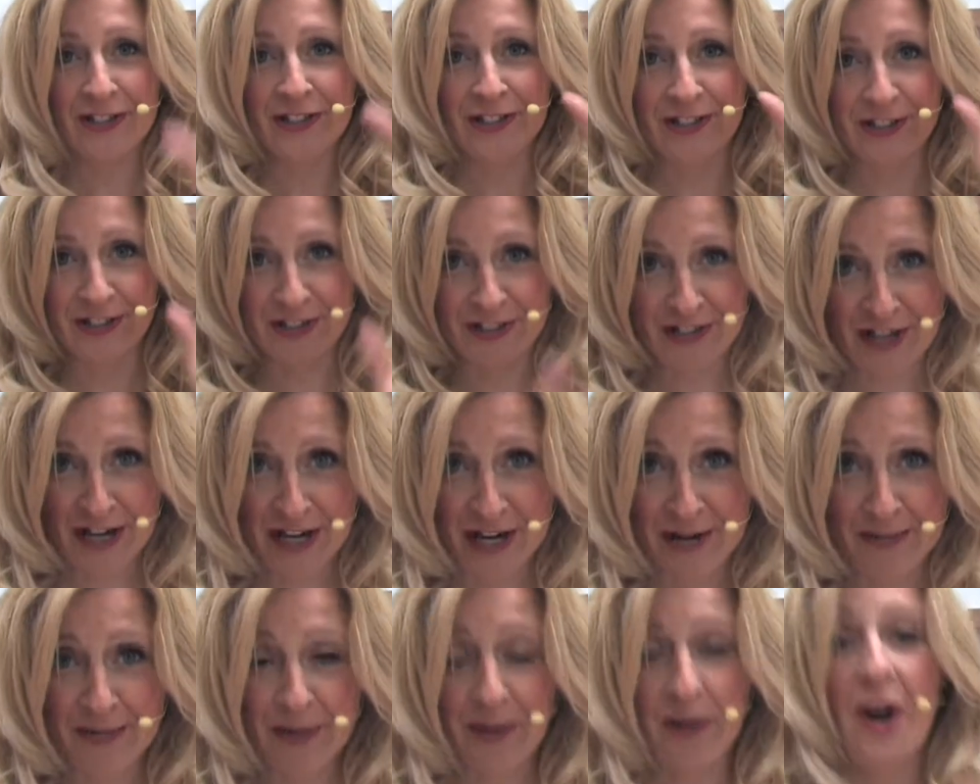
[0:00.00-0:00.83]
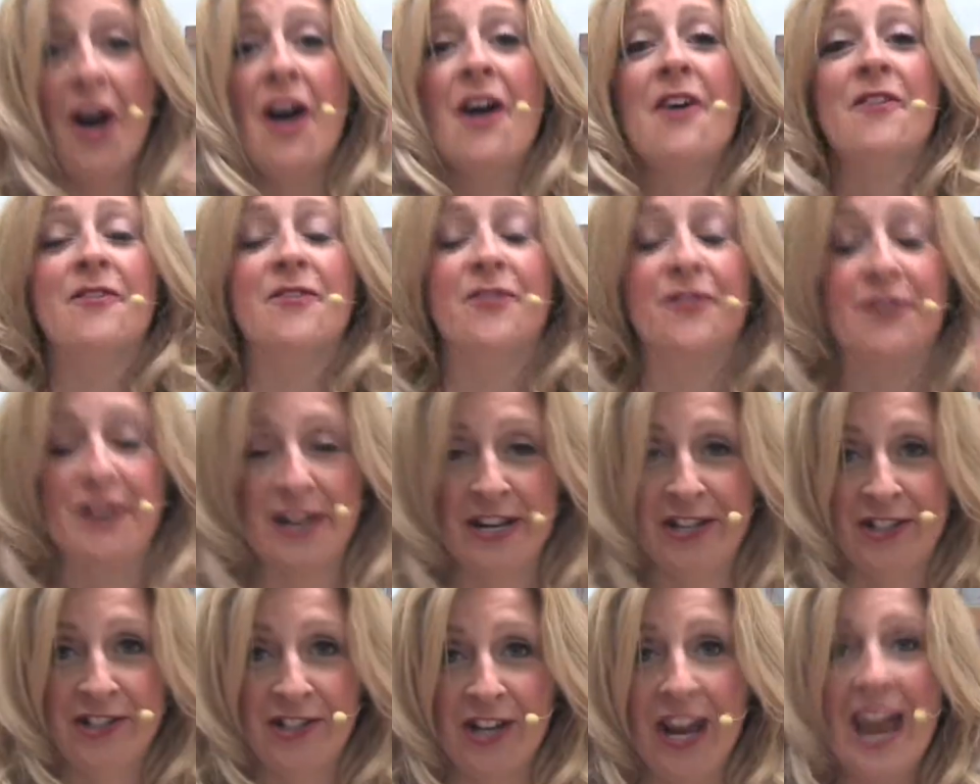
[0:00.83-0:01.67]
sustainable
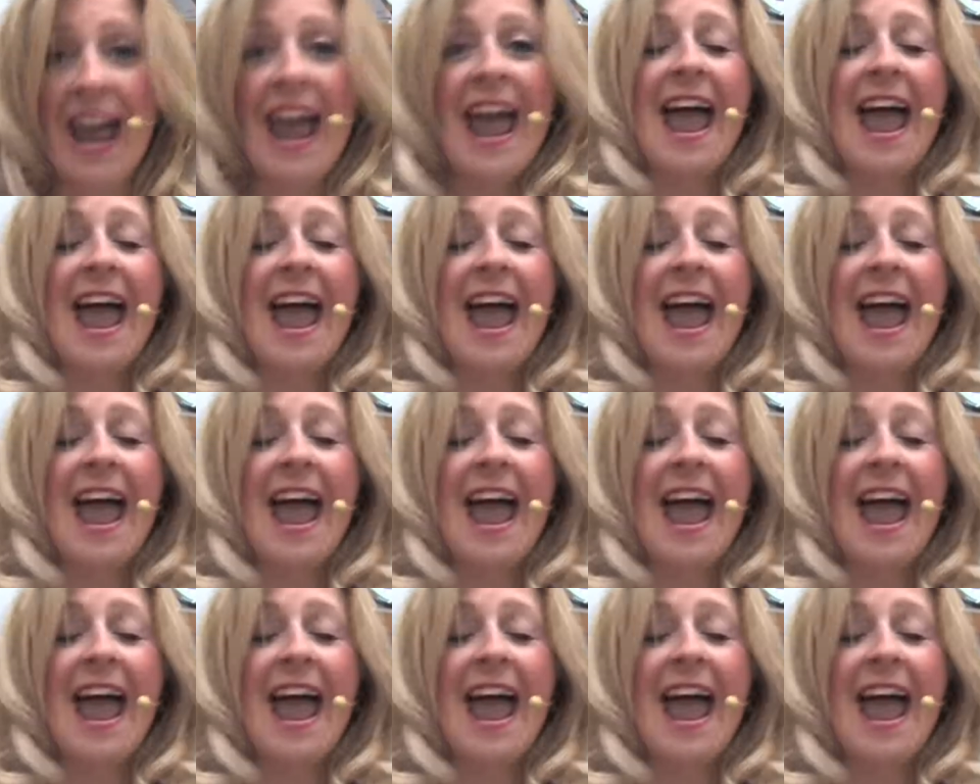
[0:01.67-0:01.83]
fish.